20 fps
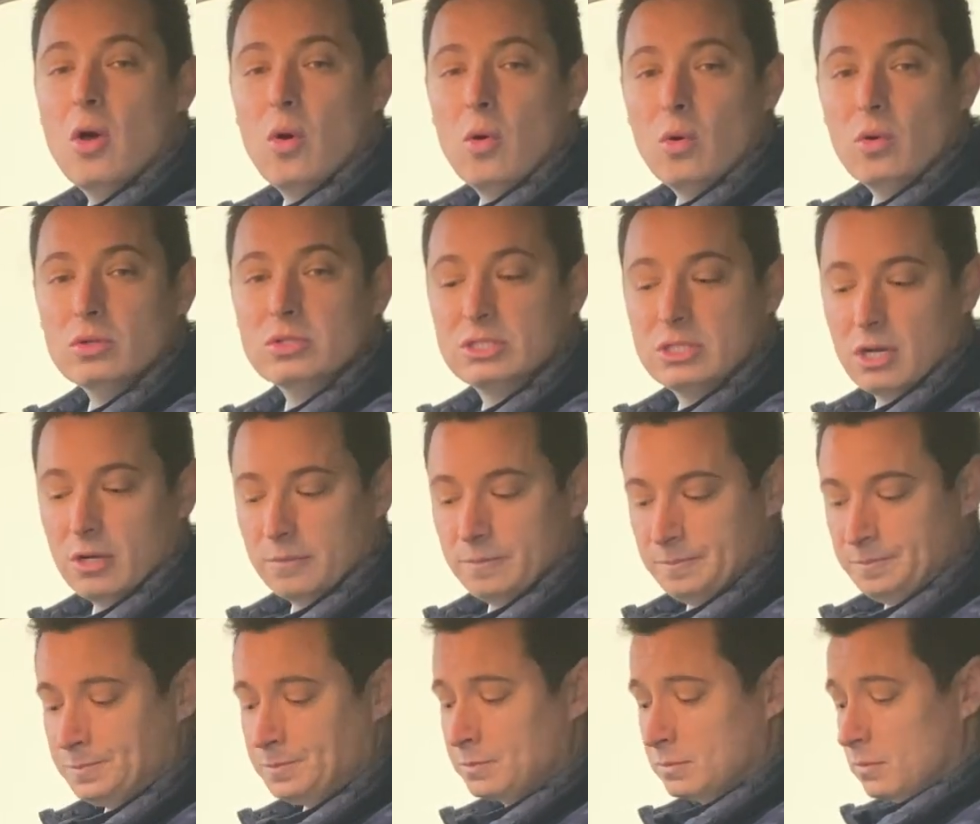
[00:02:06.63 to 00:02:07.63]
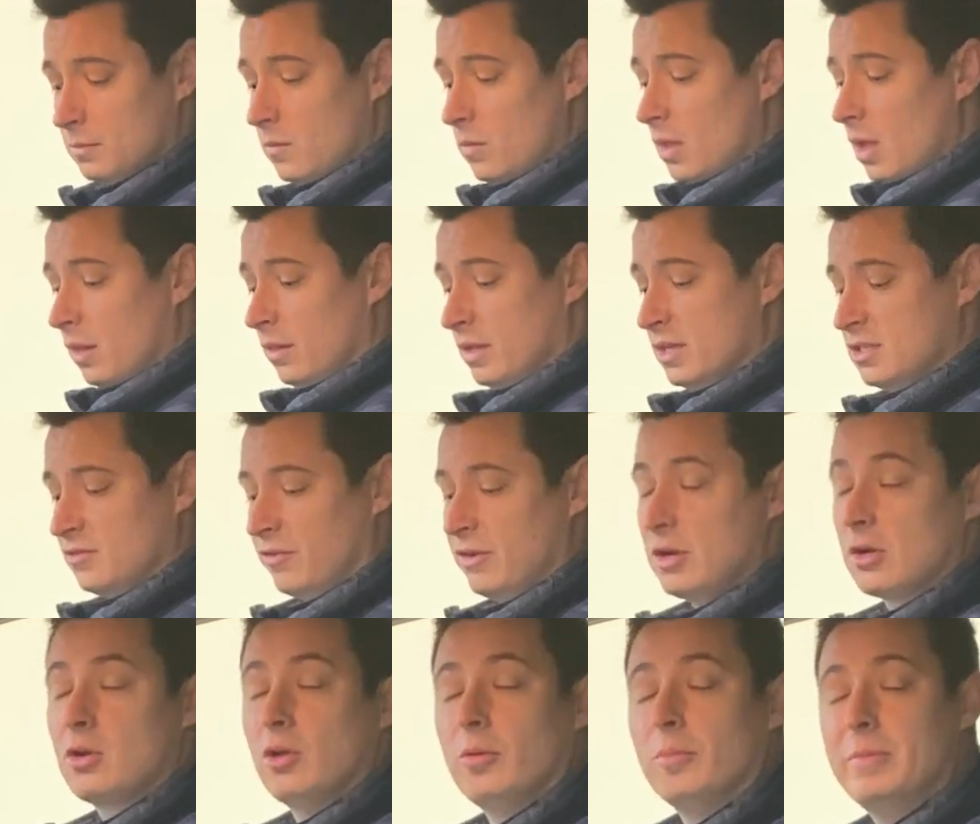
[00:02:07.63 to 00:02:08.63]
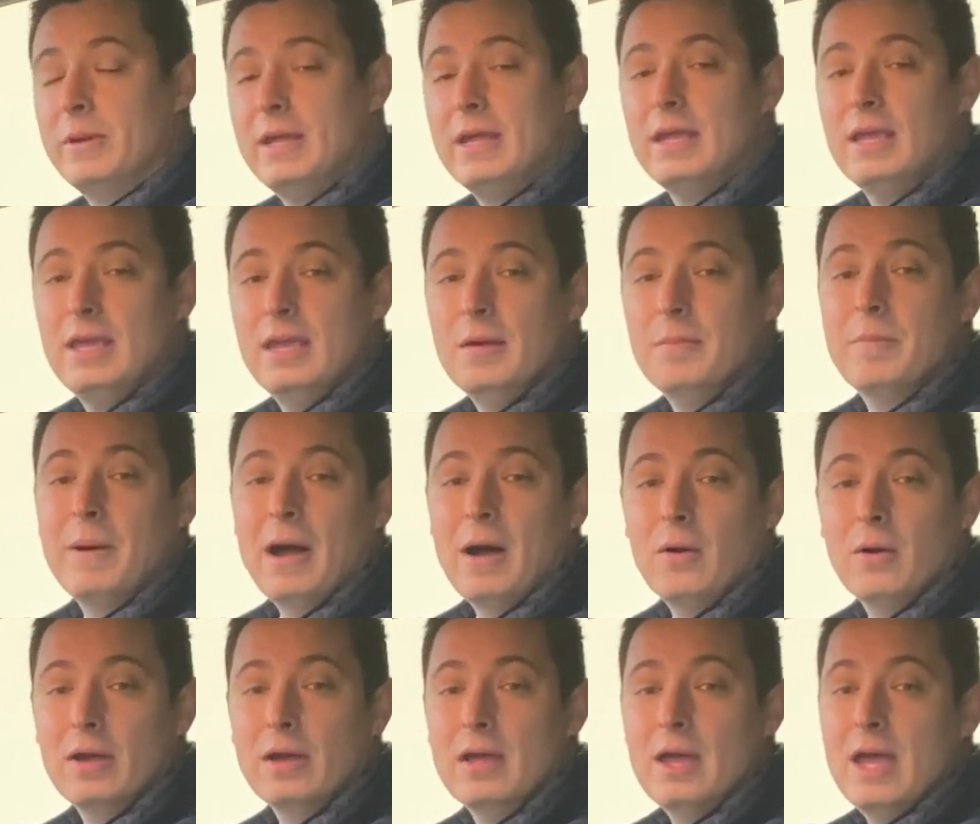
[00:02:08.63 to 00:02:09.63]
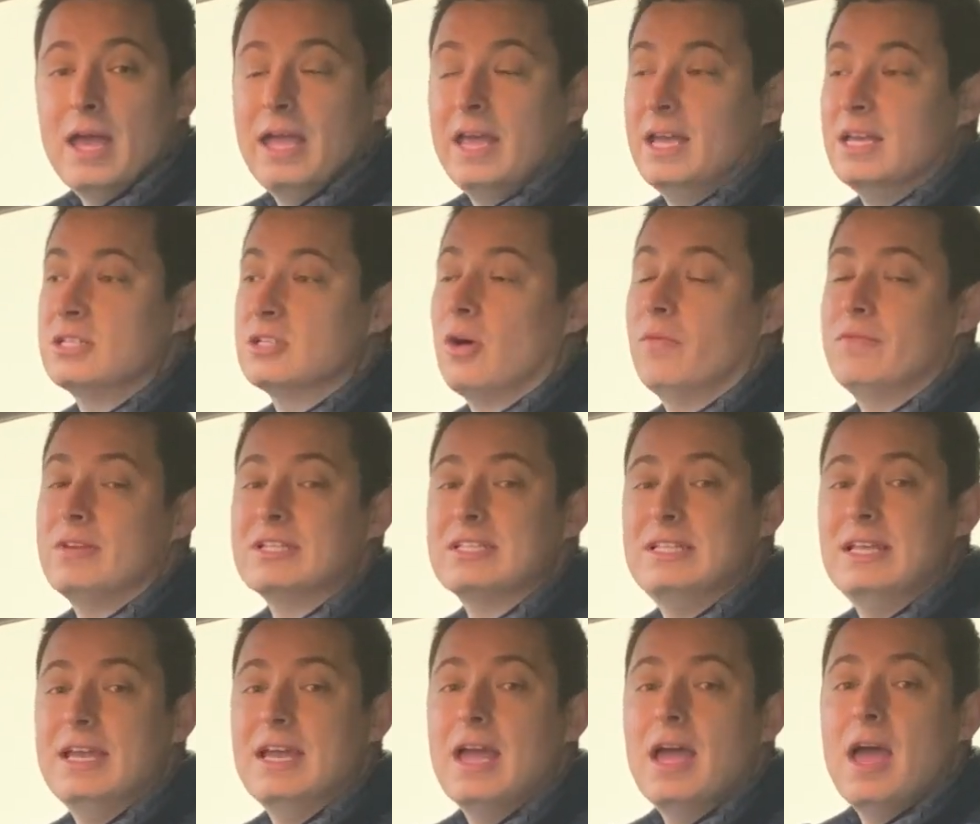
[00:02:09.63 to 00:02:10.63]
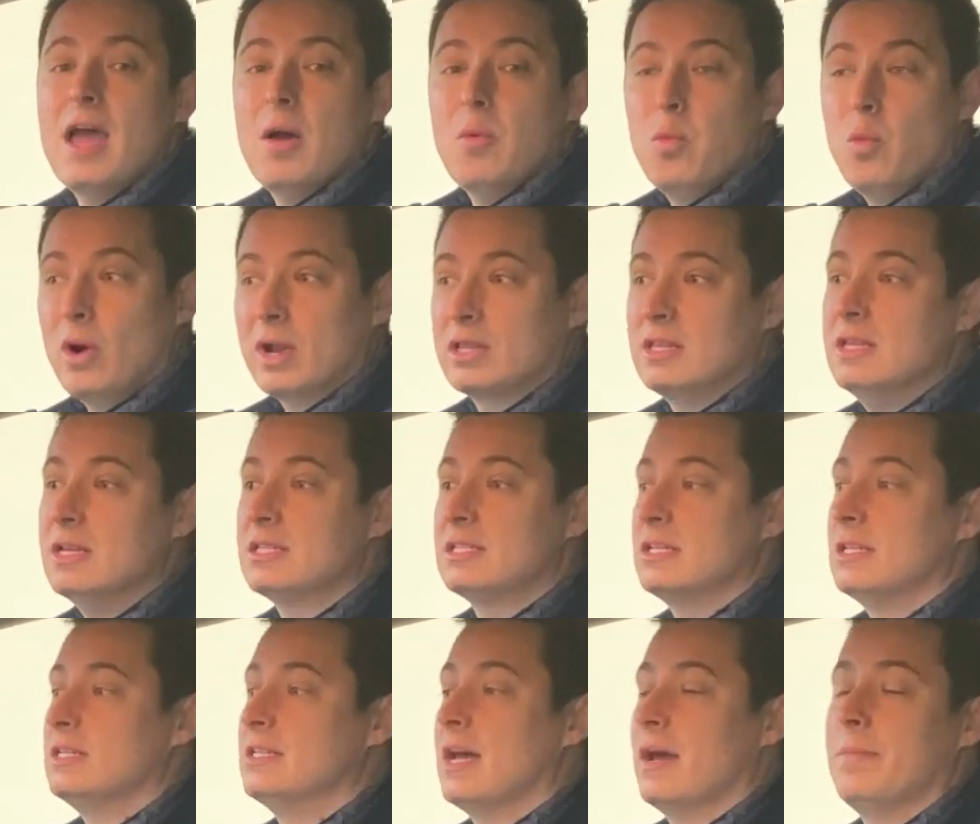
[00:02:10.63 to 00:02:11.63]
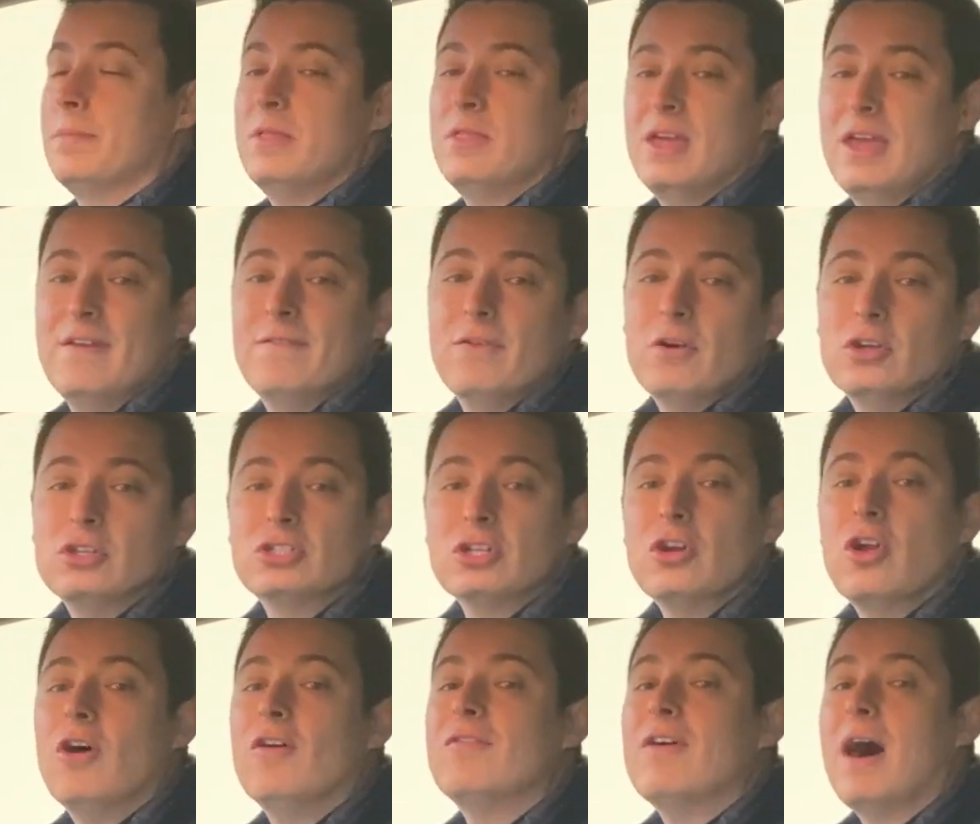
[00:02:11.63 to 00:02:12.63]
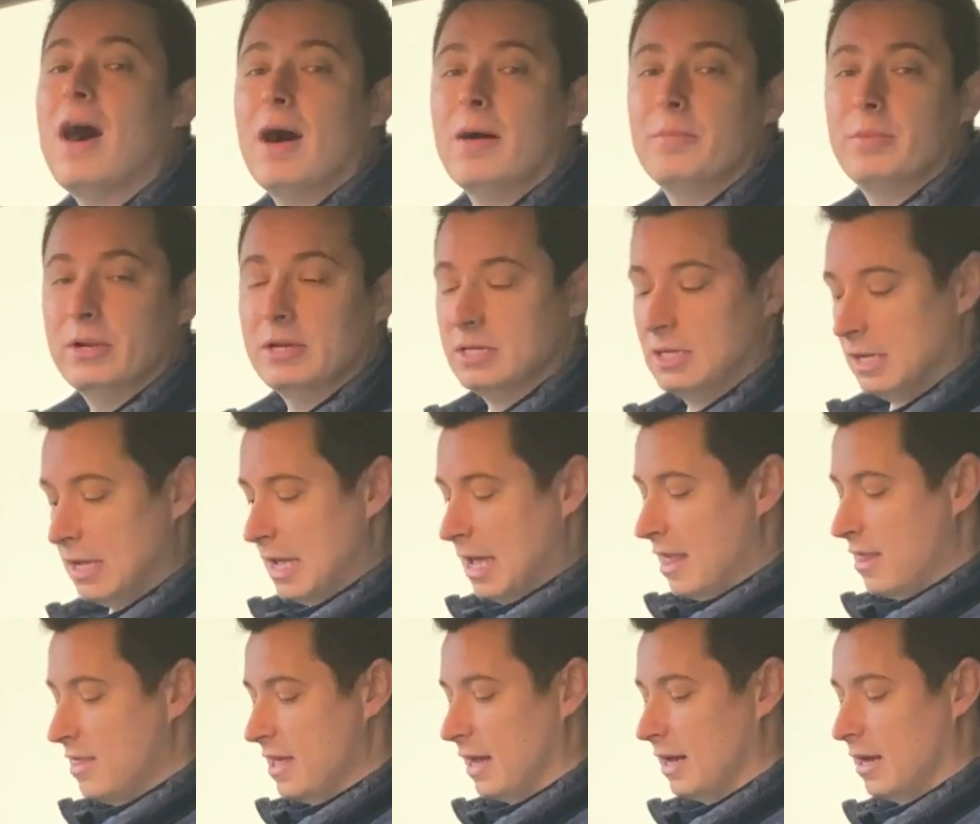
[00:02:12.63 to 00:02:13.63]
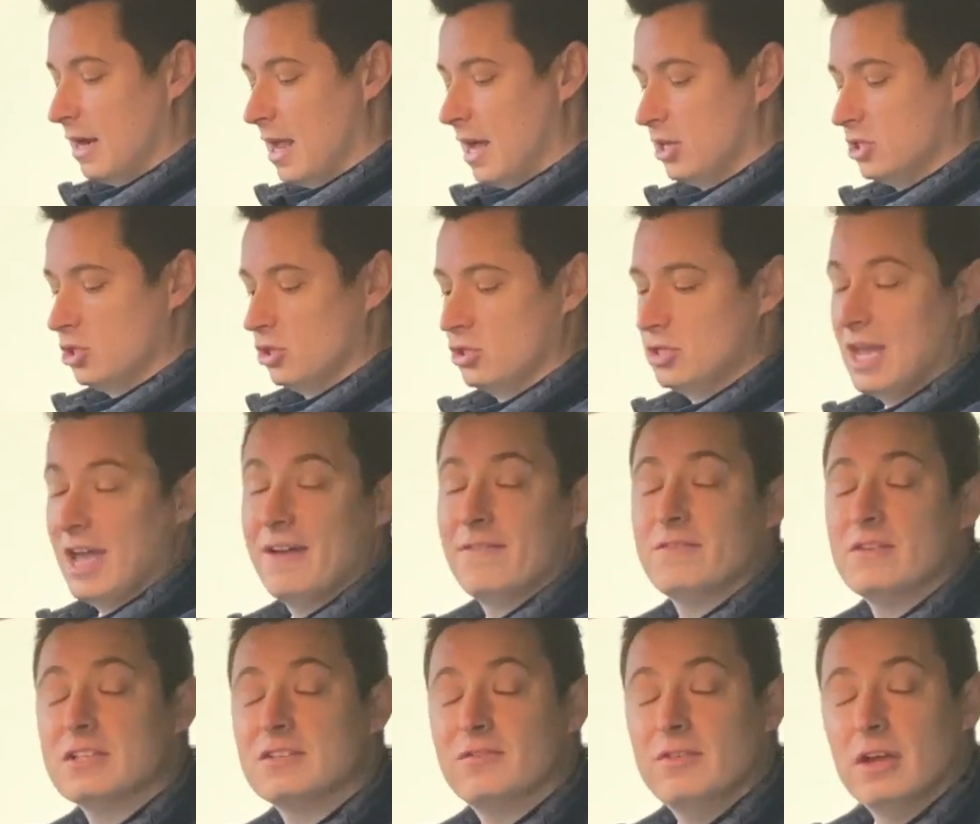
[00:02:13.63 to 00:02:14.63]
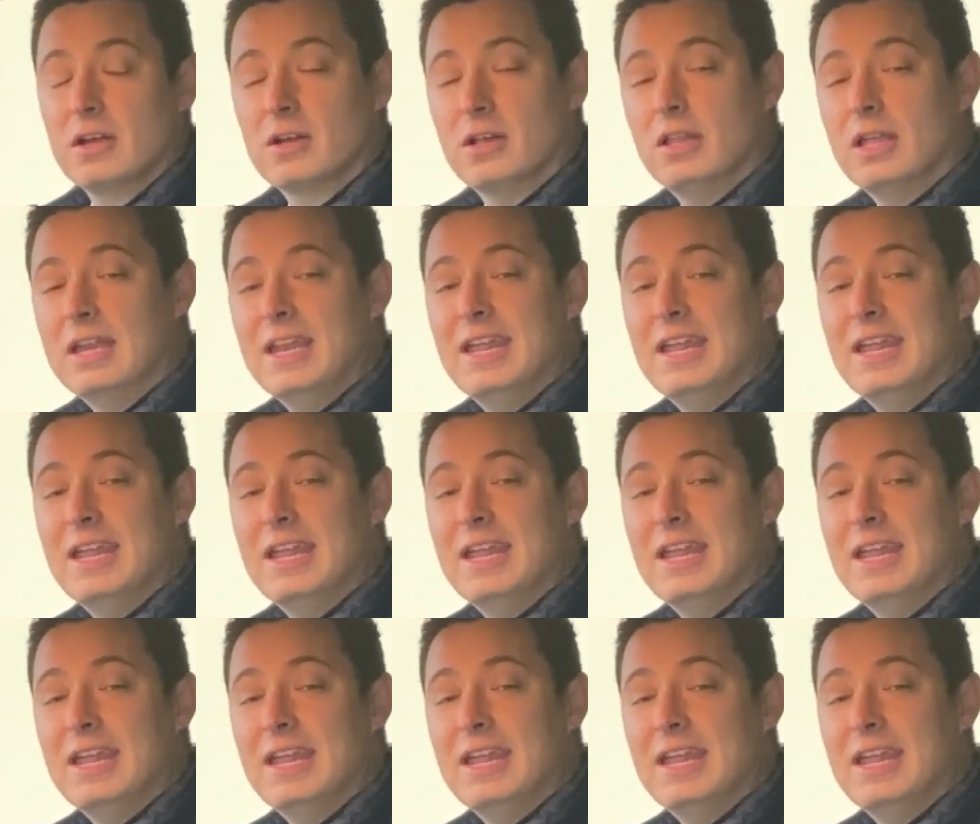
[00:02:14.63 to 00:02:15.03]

also. This vehicle being e-Power is obviously what Nissan dubbed their version of hybrid. That allows you to have this vehicle in